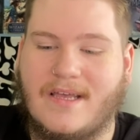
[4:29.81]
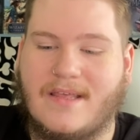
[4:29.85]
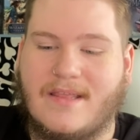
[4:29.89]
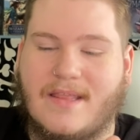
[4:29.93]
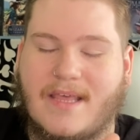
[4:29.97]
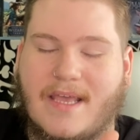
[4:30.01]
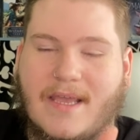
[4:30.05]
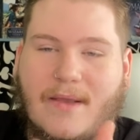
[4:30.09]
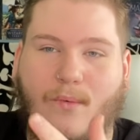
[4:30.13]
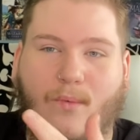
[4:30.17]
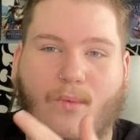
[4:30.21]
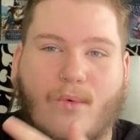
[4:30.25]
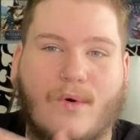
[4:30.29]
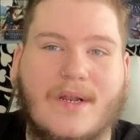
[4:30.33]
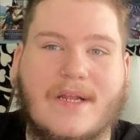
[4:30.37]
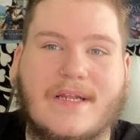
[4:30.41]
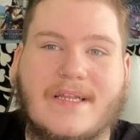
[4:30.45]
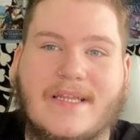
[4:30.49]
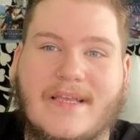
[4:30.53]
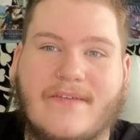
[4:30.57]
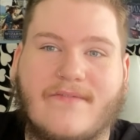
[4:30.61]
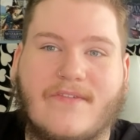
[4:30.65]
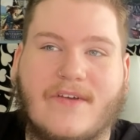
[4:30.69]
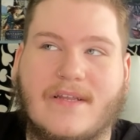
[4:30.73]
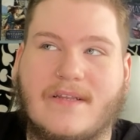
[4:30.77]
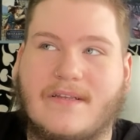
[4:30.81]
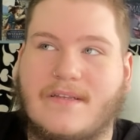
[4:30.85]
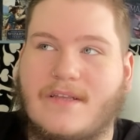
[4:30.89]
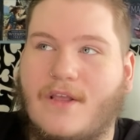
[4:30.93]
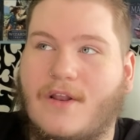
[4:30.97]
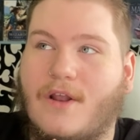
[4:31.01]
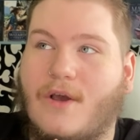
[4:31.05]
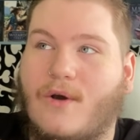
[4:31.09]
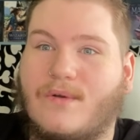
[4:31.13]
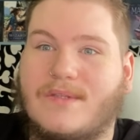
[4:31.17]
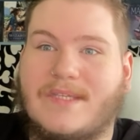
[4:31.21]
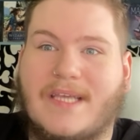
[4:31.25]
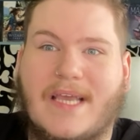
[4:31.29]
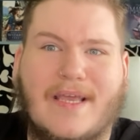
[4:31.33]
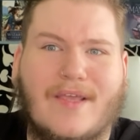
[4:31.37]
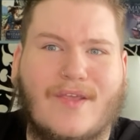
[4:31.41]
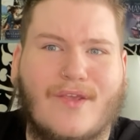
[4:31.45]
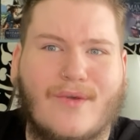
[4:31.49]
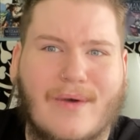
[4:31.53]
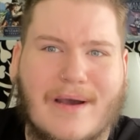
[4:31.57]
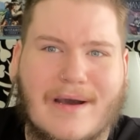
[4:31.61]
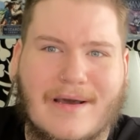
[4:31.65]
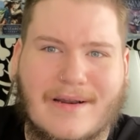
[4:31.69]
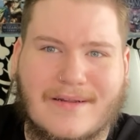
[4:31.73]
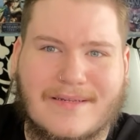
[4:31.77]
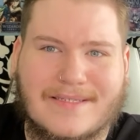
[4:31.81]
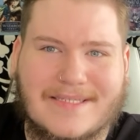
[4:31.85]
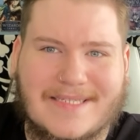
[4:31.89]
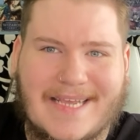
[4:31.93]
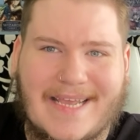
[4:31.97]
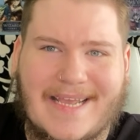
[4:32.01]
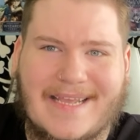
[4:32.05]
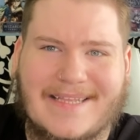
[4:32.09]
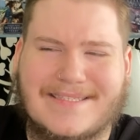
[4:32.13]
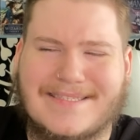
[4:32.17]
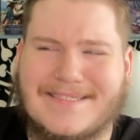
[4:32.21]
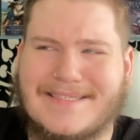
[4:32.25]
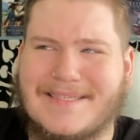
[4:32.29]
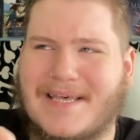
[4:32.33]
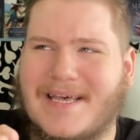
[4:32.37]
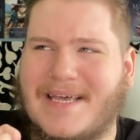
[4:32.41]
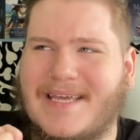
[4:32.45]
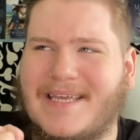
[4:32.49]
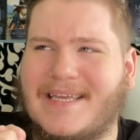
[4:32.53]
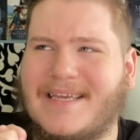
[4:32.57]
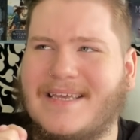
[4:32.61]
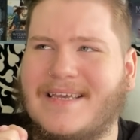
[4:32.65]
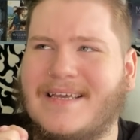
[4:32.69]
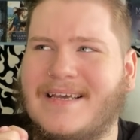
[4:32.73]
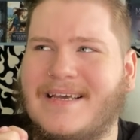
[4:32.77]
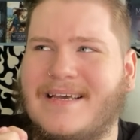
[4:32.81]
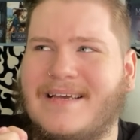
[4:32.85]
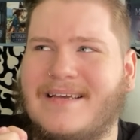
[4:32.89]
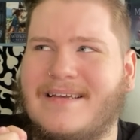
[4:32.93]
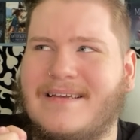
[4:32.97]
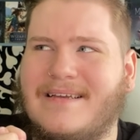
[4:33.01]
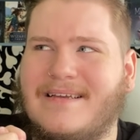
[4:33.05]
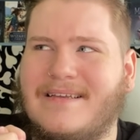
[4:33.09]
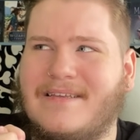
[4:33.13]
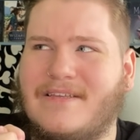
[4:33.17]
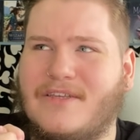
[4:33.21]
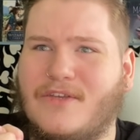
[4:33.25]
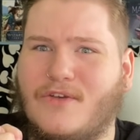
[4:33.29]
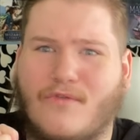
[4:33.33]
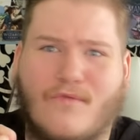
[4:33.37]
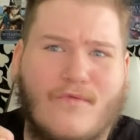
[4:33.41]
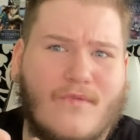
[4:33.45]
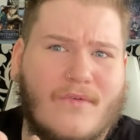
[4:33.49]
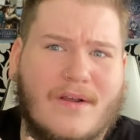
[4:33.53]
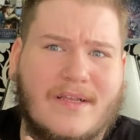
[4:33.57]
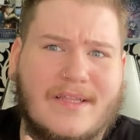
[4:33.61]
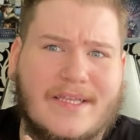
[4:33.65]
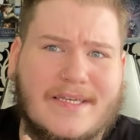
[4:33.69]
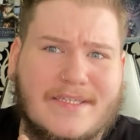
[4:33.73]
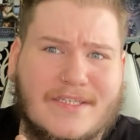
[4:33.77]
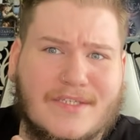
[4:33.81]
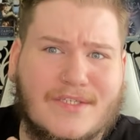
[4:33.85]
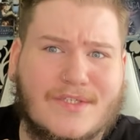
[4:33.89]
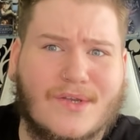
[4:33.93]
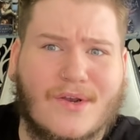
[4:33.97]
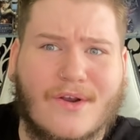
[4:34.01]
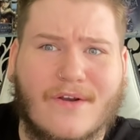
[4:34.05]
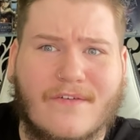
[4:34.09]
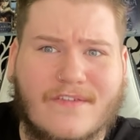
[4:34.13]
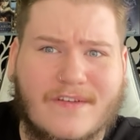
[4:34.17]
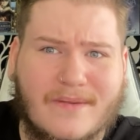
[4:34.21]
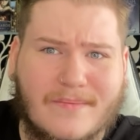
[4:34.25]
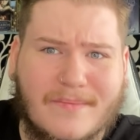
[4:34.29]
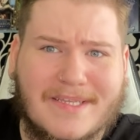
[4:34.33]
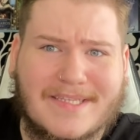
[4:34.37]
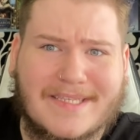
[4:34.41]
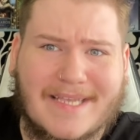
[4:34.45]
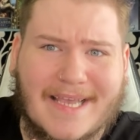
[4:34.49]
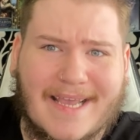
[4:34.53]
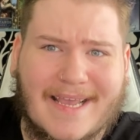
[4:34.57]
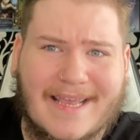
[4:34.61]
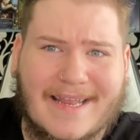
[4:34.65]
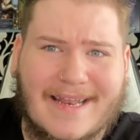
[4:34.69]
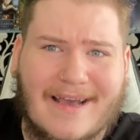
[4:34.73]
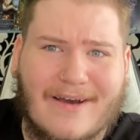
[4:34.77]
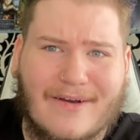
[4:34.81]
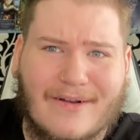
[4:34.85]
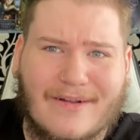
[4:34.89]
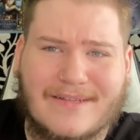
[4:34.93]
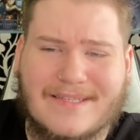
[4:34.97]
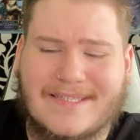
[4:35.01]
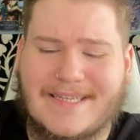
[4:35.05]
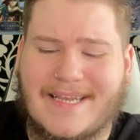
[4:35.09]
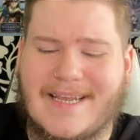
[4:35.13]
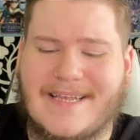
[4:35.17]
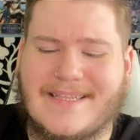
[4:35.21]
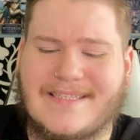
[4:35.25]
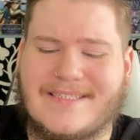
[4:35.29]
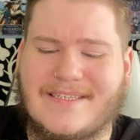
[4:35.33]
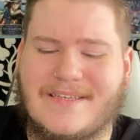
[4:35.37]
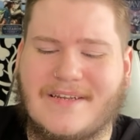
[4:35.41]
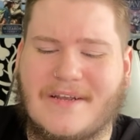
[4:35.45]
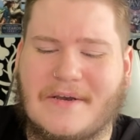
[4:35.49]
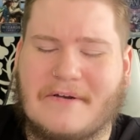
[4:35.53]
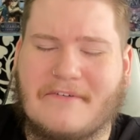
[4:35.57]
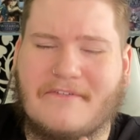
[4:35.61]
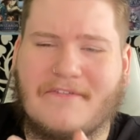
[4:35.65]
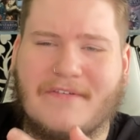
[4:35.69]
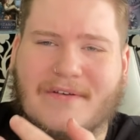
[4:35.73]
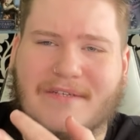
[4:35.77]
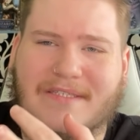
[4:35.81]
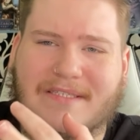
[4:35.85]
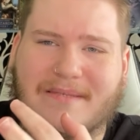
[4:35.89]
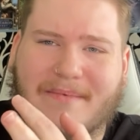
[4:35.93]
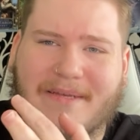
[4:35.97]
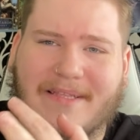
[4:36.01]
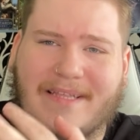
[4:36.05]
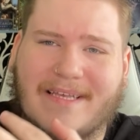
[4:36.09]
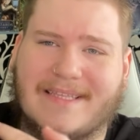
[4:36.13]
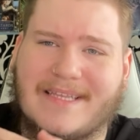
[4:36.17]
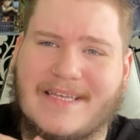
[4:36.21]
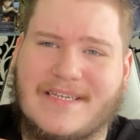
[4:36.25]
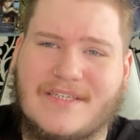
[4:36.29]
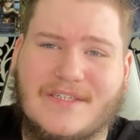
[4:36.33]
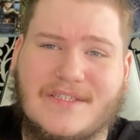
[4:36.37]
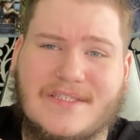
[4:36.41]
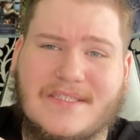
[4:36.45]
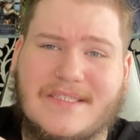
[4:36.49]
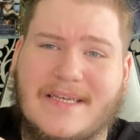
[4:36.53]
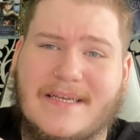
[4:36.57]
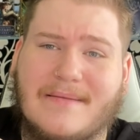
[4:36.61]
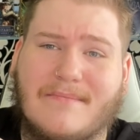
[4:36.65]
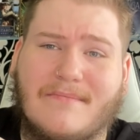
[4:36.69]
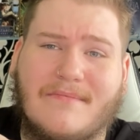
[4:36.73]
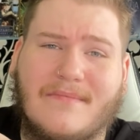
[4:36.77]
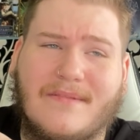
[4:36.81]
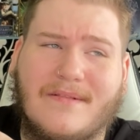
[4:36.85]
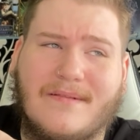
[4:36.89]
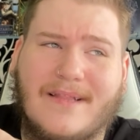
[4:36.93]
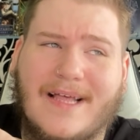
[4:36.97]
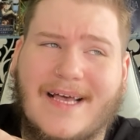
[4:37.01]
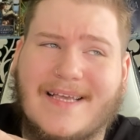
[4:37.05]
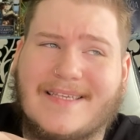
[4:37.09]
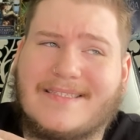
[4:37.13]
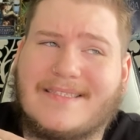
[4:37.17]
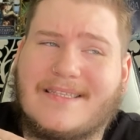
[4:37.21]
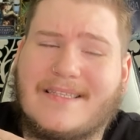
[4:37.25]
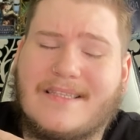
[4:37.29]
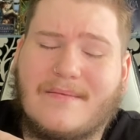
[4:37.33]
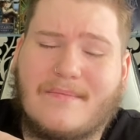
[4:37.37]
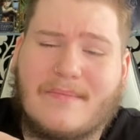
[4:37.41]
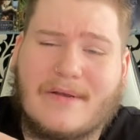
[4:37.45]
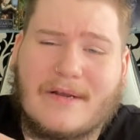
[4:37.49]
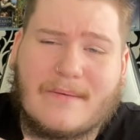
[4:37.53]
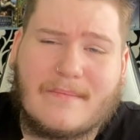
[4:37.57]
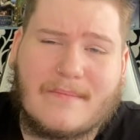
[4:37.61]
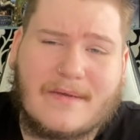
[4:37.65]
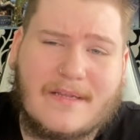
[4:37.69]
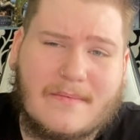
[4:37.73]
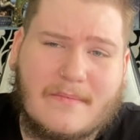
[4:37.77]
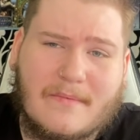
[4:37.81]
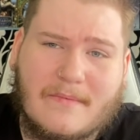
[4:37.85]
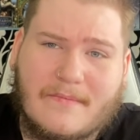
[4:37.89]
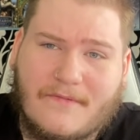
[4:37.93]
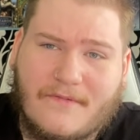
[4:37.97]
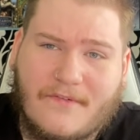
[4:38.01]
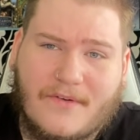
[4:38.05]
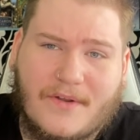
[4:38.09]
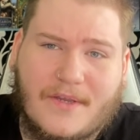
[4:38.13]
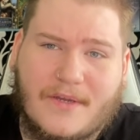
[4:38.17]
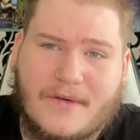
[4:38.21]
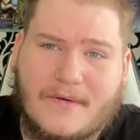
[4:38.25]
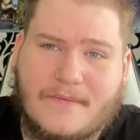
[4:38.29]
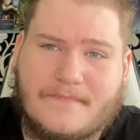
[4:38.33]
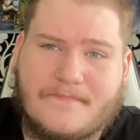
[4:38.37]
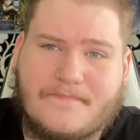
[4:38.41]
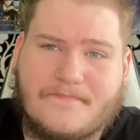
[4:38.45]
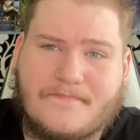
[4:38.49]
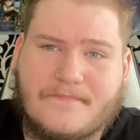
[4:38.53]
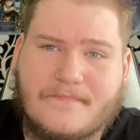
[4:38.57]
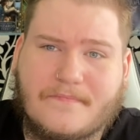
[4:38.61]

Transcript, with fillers: They wouldn't even, you know, take you out on dates like you really deserve to be taken out on dates. You know, it feels to me like they just did less than the bare minimum for you.